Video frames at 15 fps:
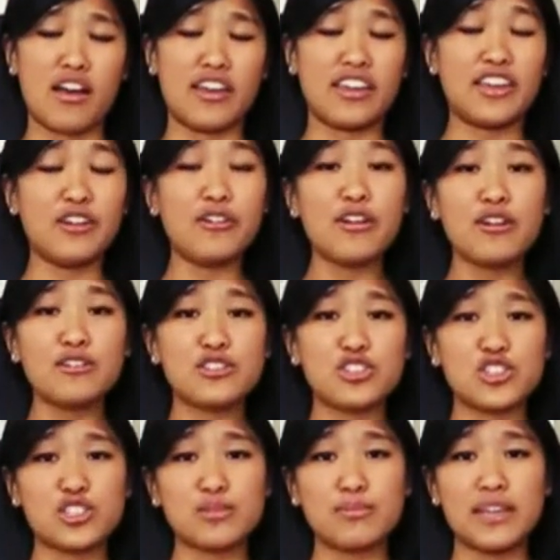heroes,
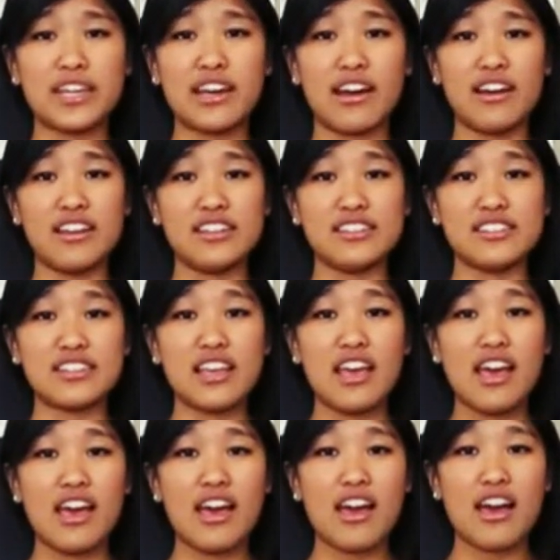just because
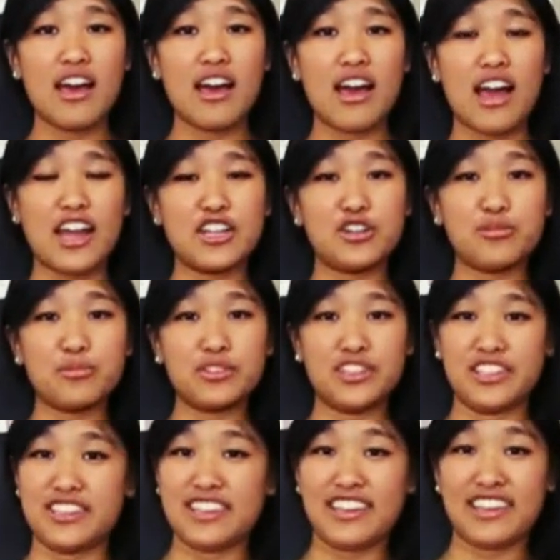I don't
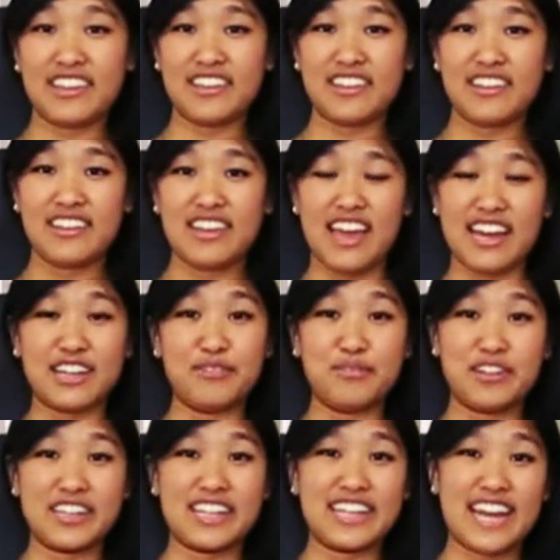really think
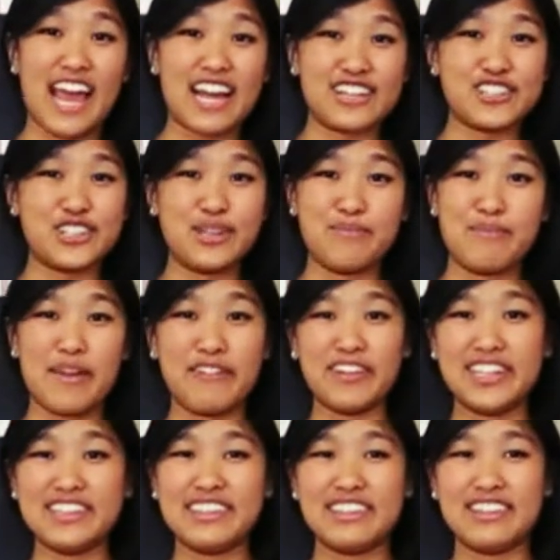anyone can actually
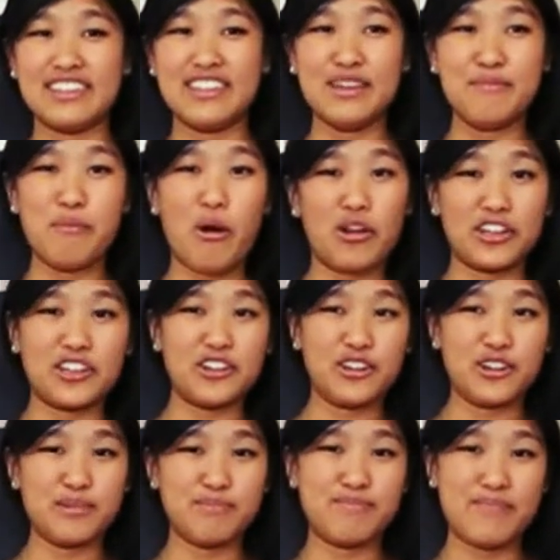merit the
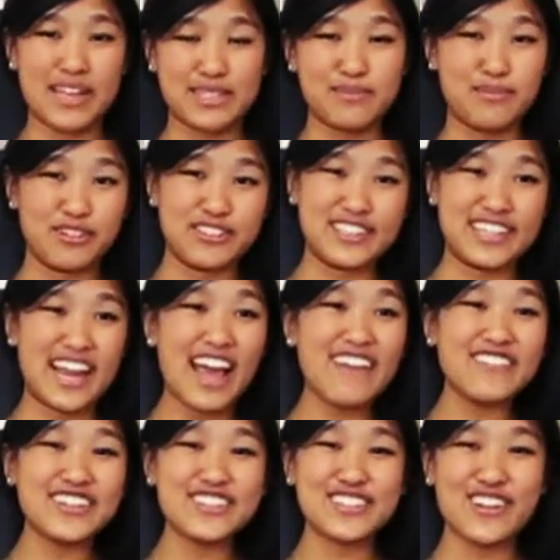moniker best person
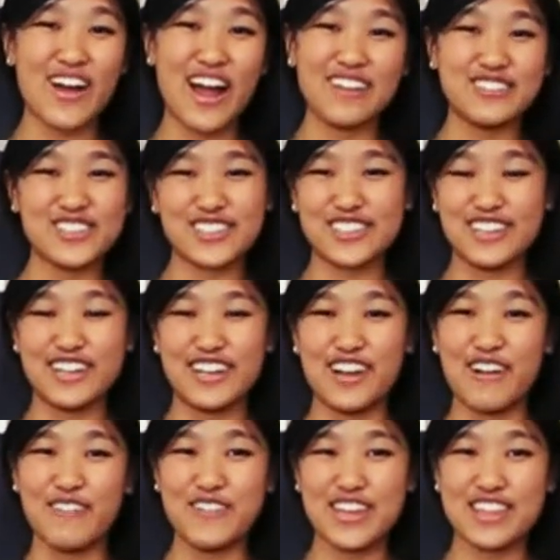ever, so I'm just gonna
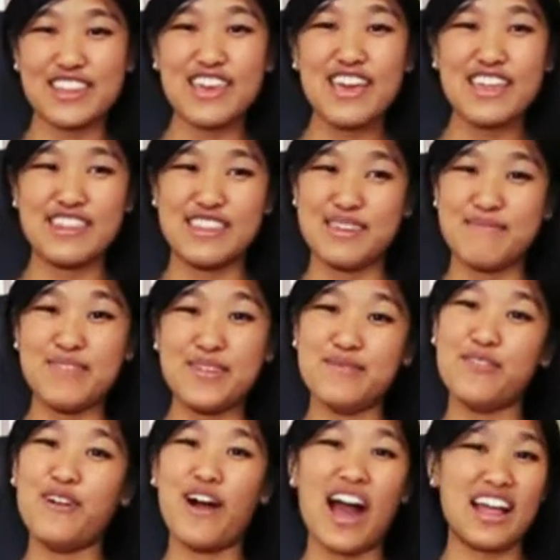go with the
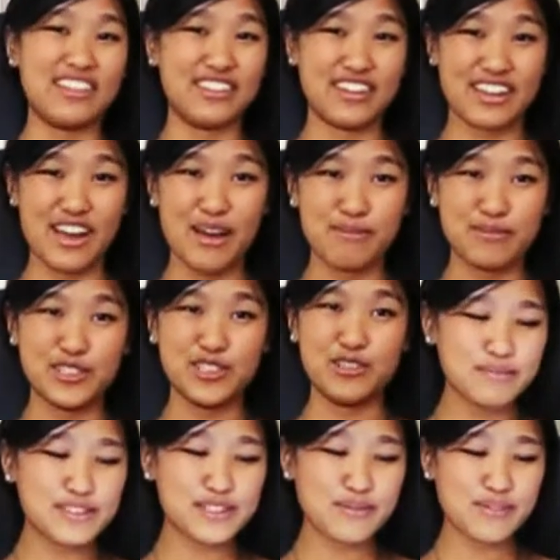people I look up
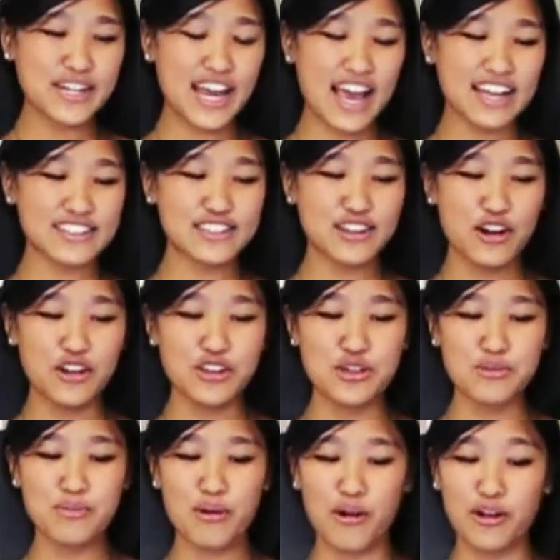to. Someone asked, are
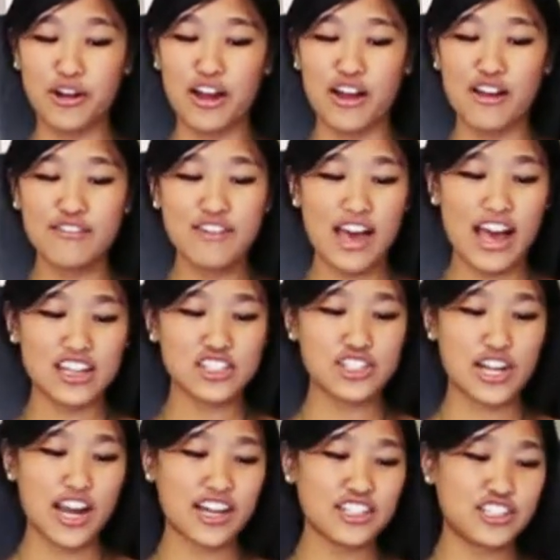you part of
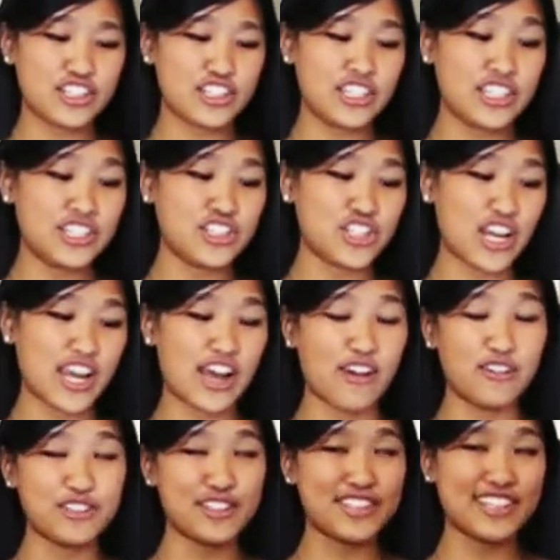
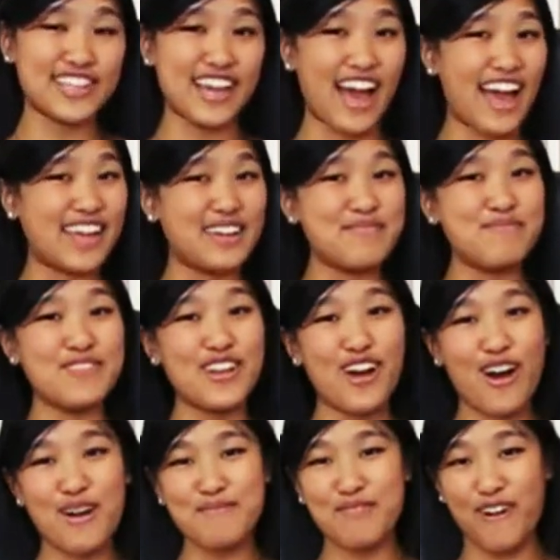#TJLC? I am
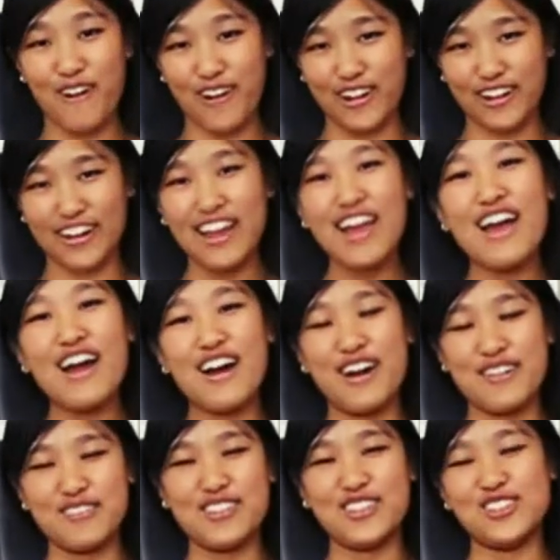not part
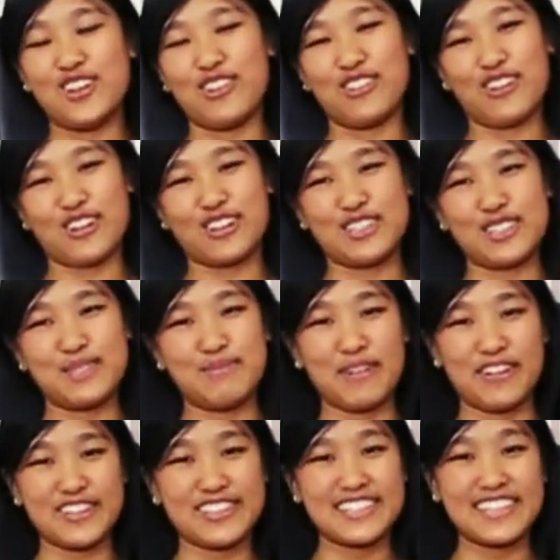of the John Locke
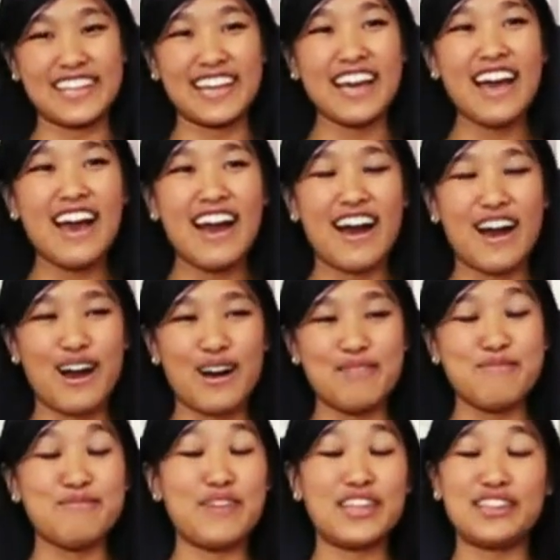conspiracy,
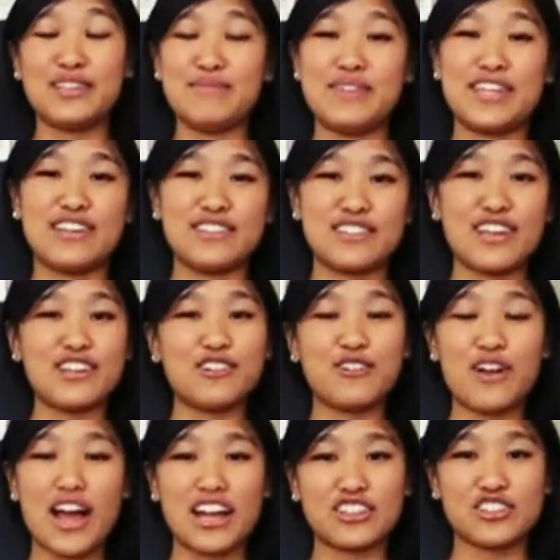mainly because I
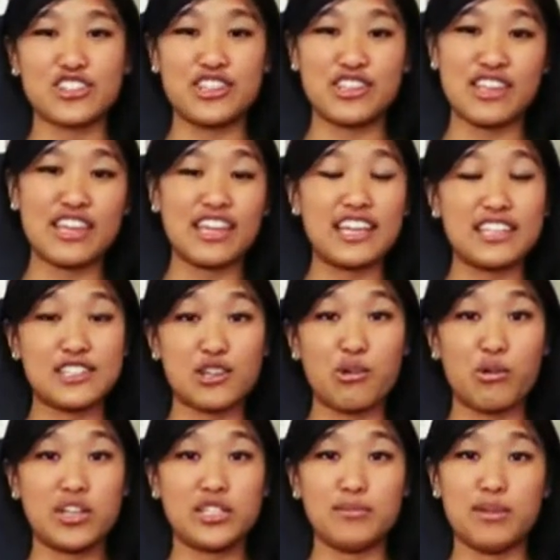don't actually think it's
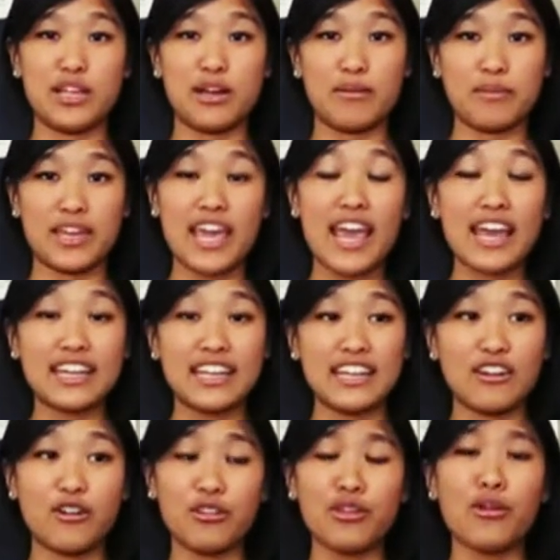going to become canon,
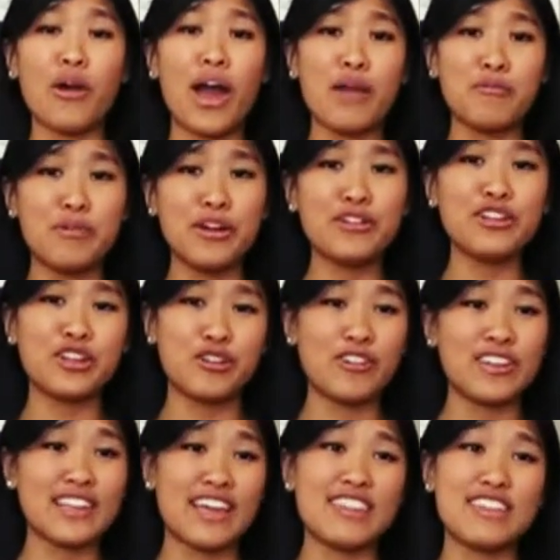although I will
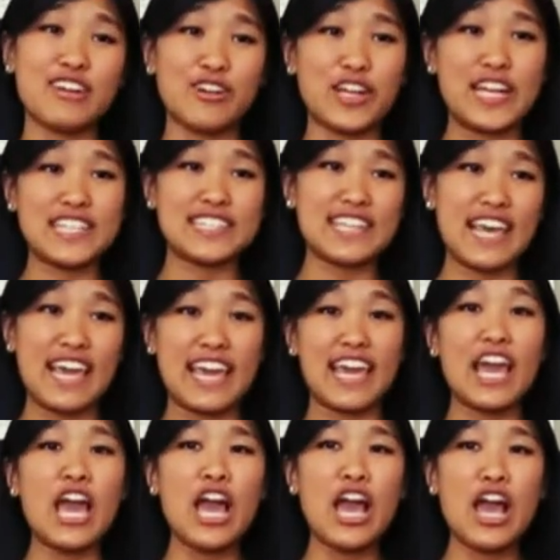agree that there is a
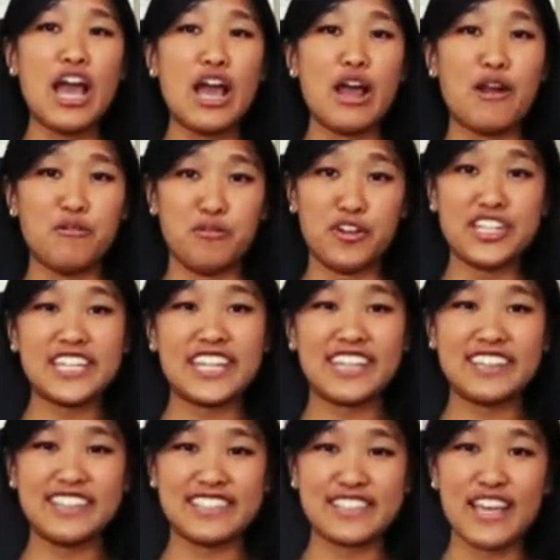
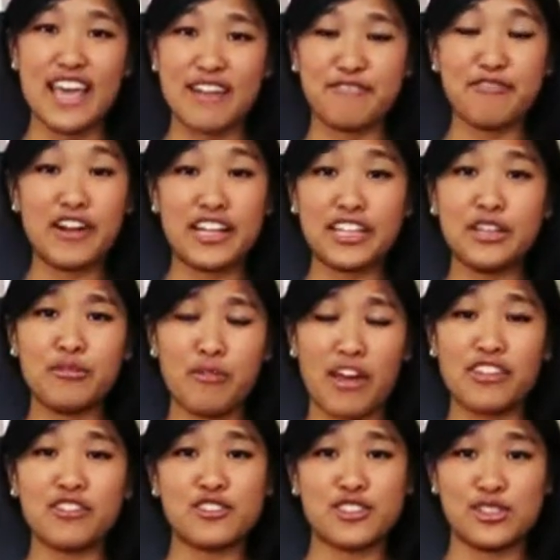ridiculous and frankly
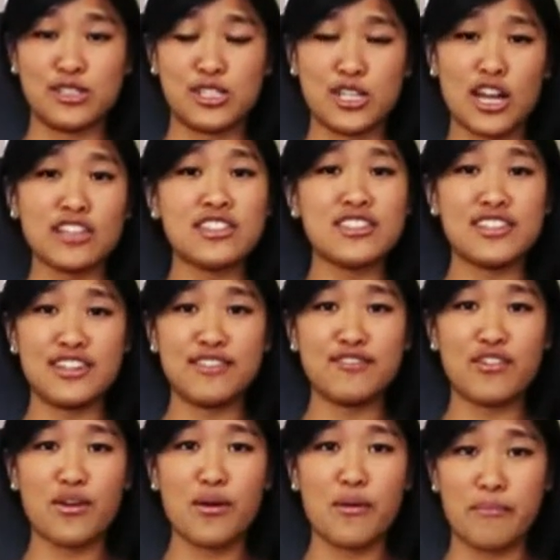rather
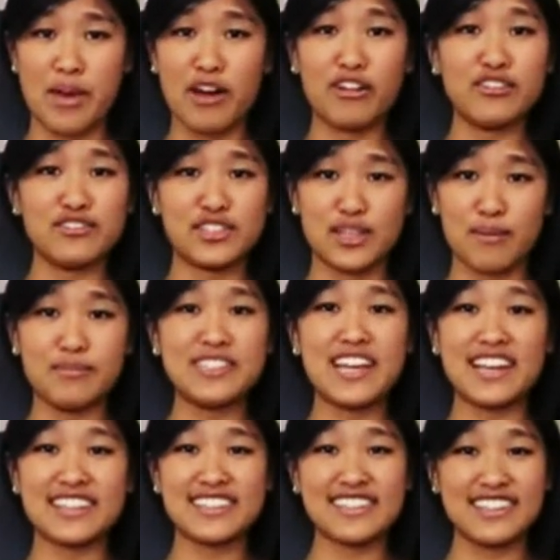suggestive amount of
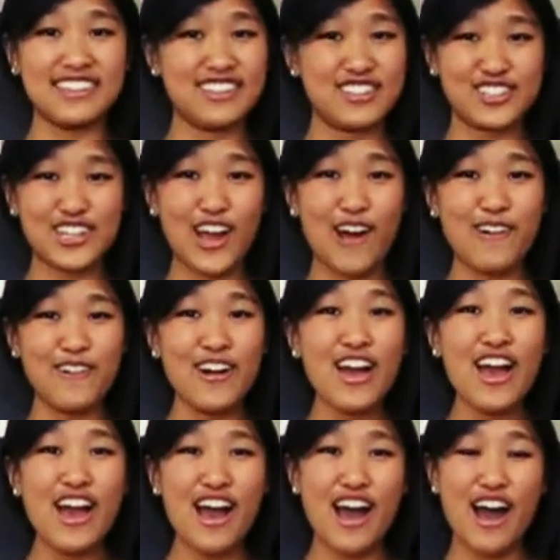subtext in the show,
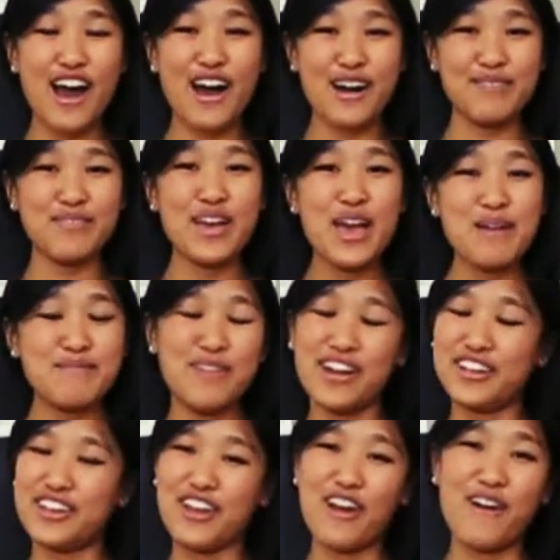
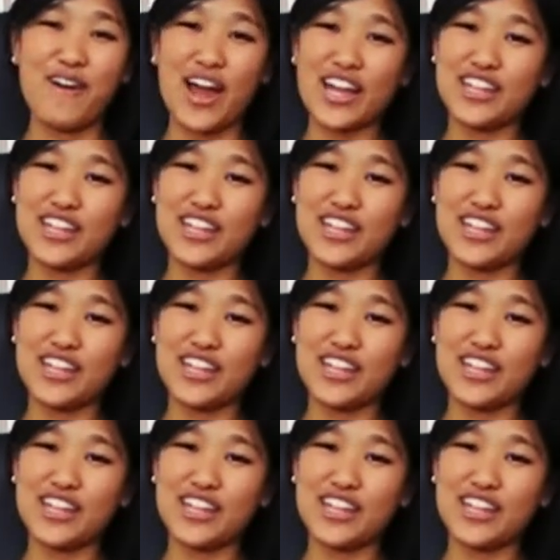but no, I